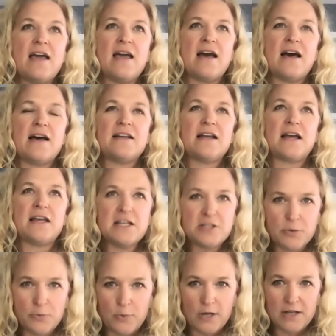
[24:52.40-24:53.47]
And I get
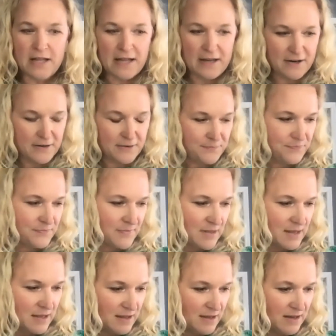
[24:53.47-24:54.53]
to one letter
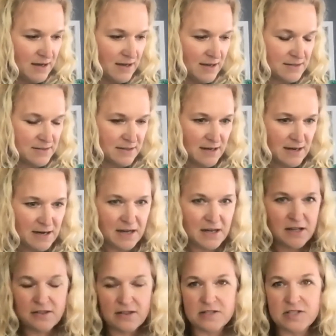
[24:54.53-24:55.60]
And
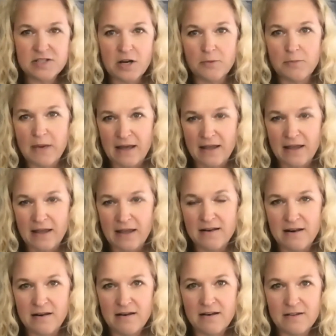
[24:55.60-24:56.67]
this young
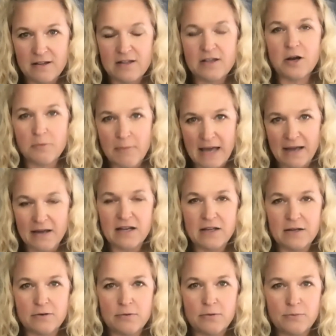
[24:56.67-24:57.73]
man
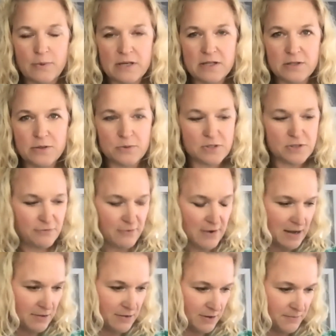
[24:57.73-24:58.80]
had written to his
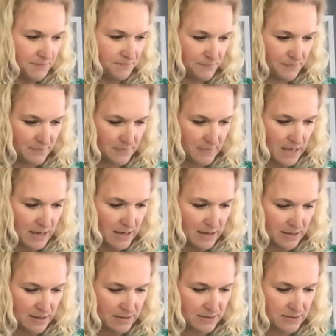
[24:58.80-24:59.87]
father,
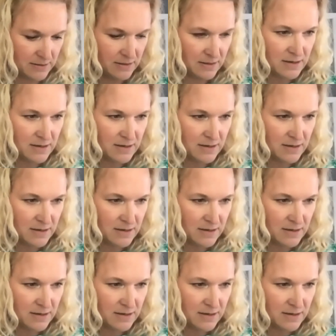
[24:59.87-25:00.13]
and